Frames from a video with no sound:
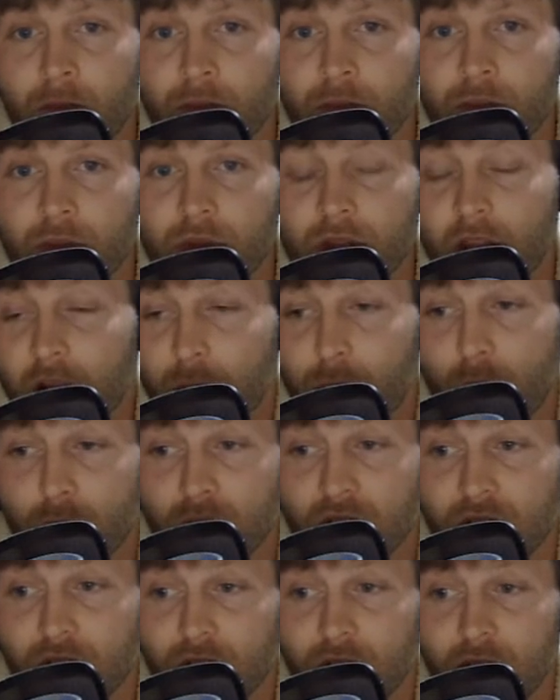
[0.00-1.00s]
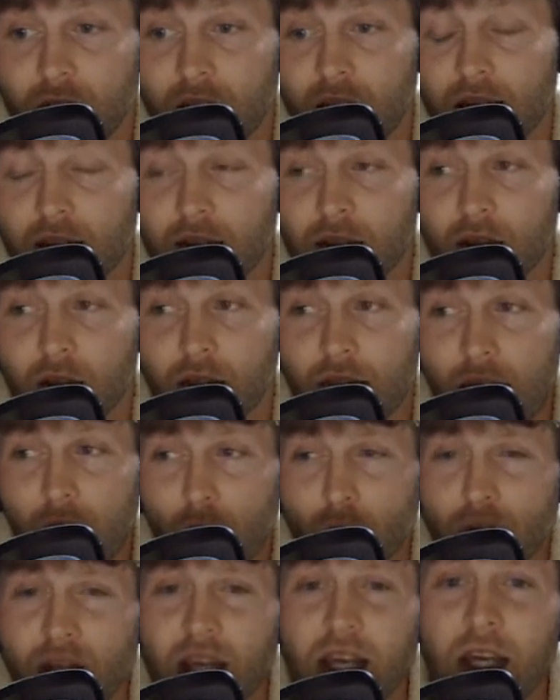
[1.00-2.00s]
Nick Bosa and allowed
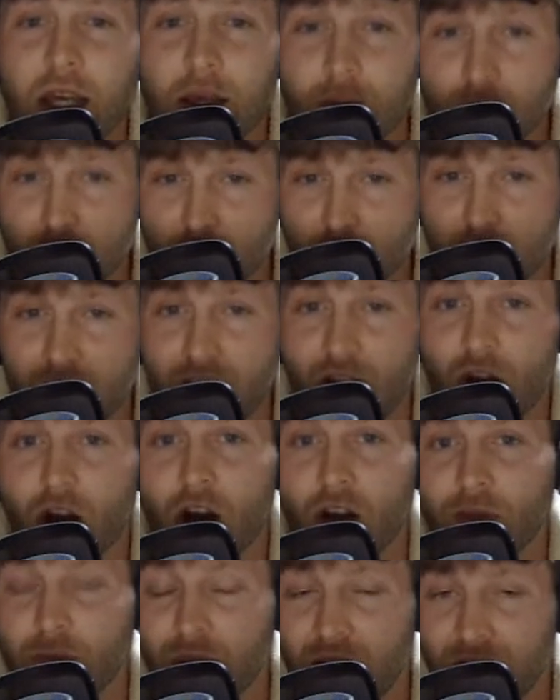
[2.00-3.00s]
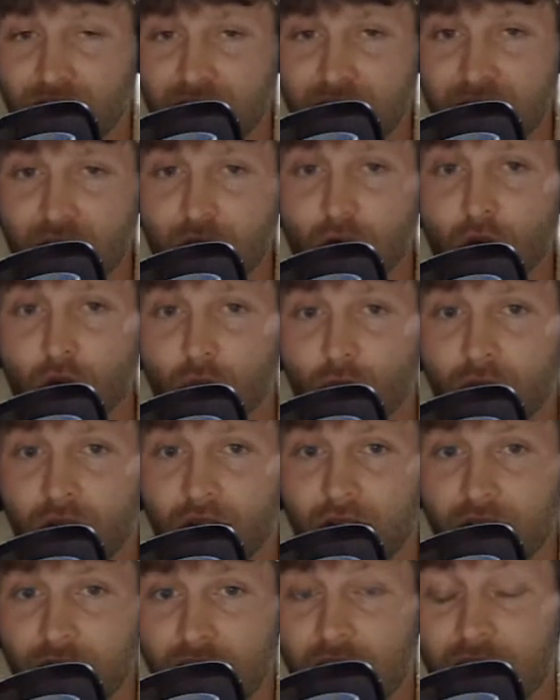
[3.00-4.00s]
him to get off, because he knew that,
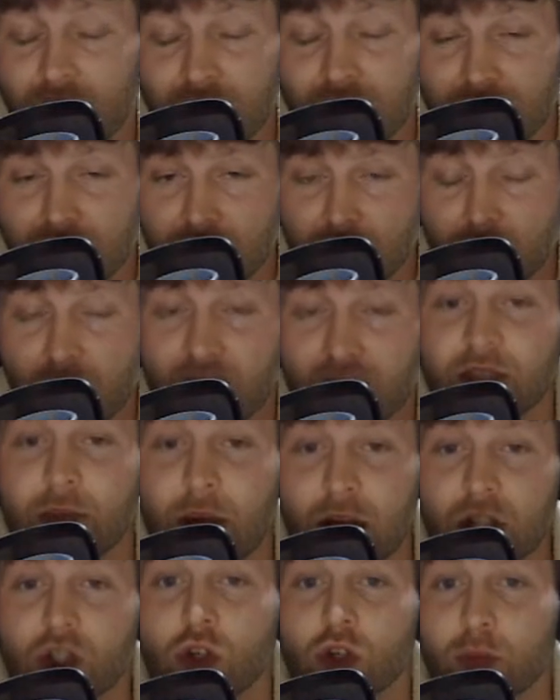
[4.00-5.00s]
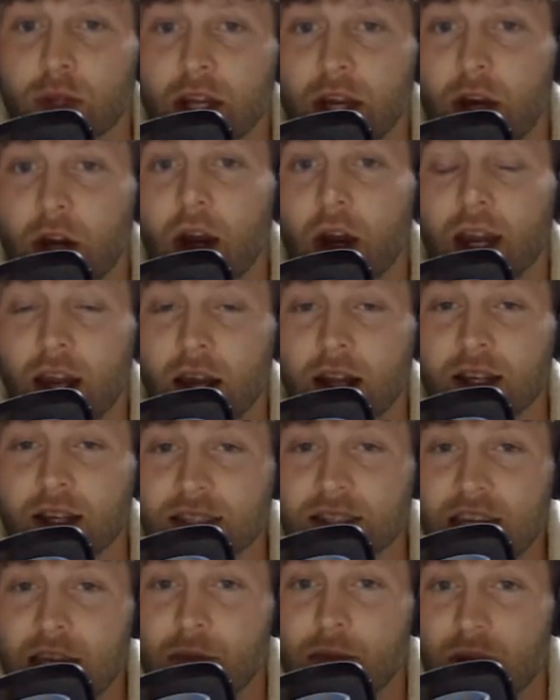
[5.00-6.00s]
hey, this is my special player. I got to
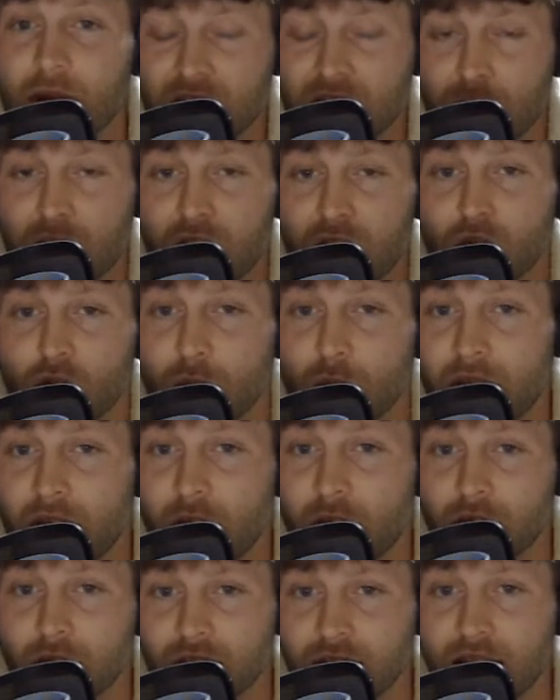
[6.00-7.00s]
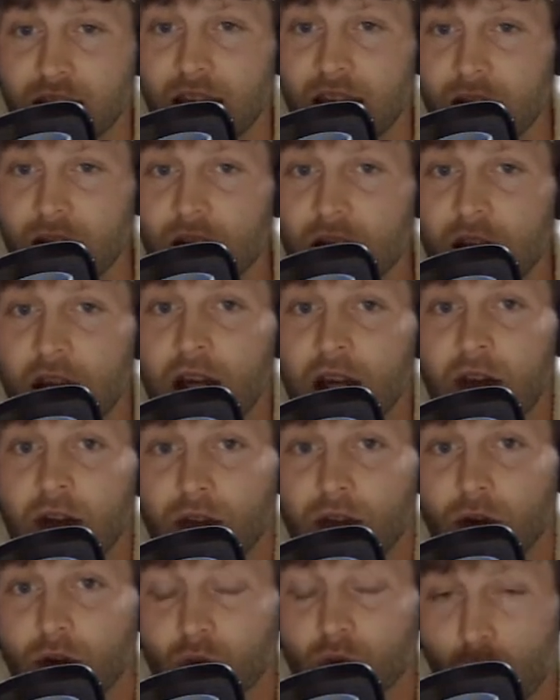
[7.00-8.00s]
scheme my special player to get
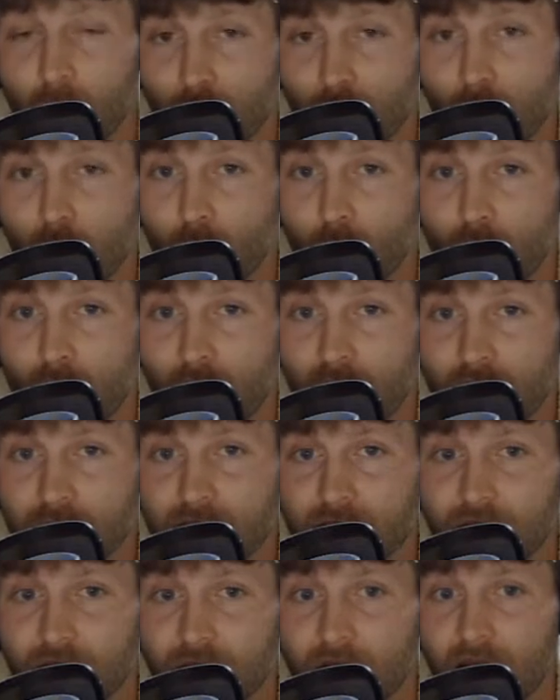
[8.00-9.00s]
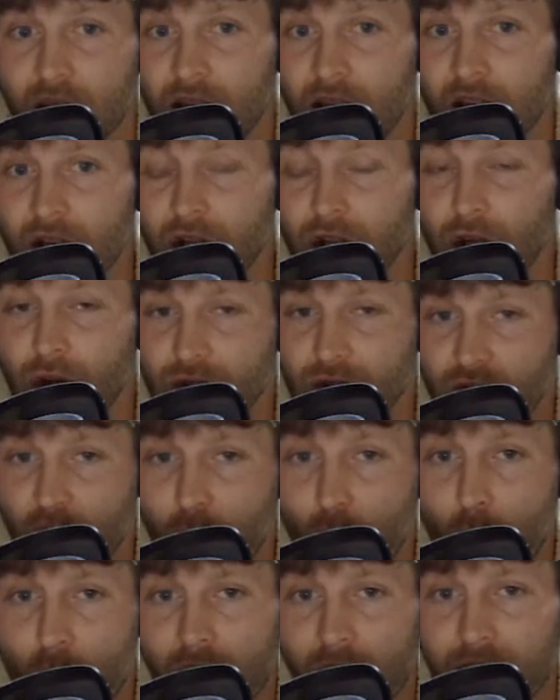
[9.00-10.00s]
those one-on-ones and use the
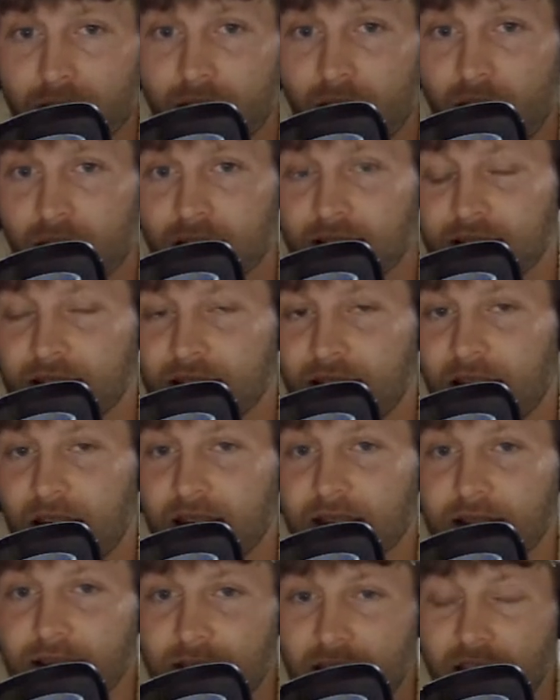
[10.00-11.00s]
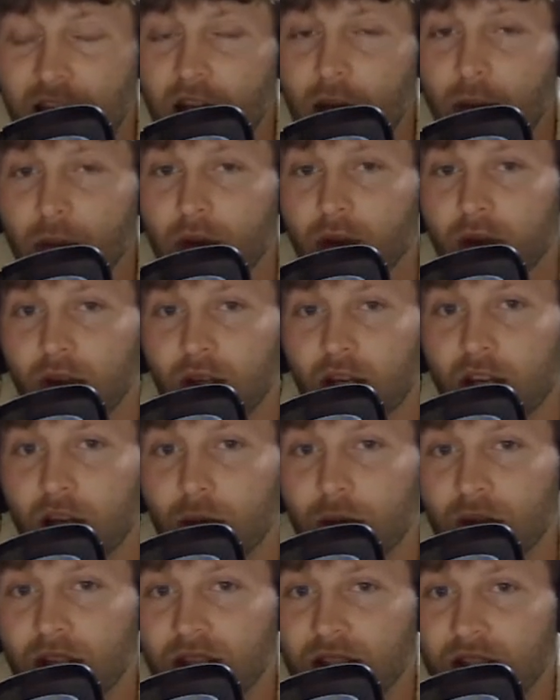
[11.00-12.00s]
wide 9 stance to get him
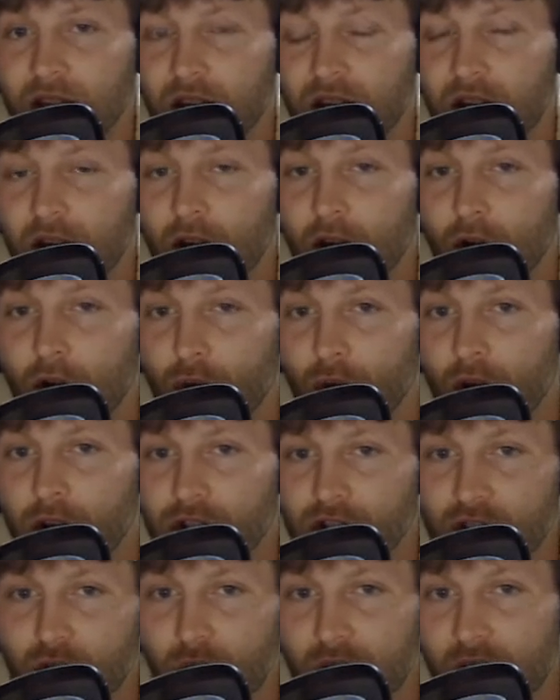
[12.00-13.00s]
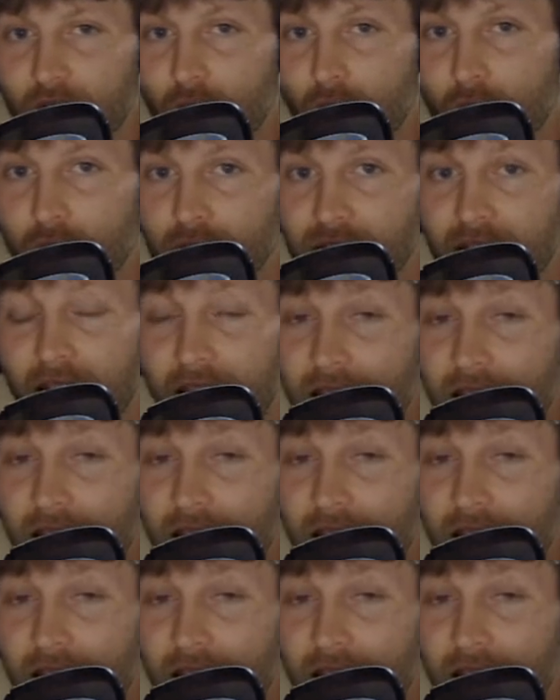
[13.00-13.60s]
these rushes where the guard can't